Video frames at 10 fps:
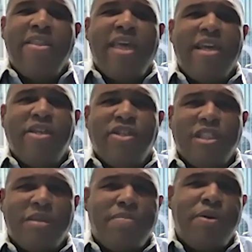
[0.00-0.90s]
they can
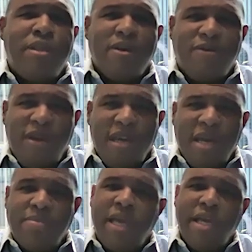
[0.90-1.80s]
just put their feet
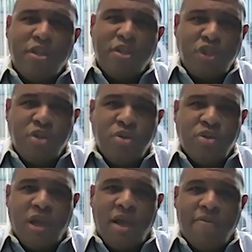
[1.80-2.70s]
up, take their
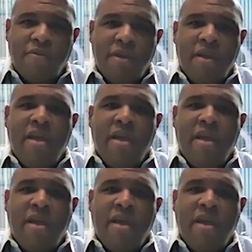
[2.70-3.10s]
shoes off,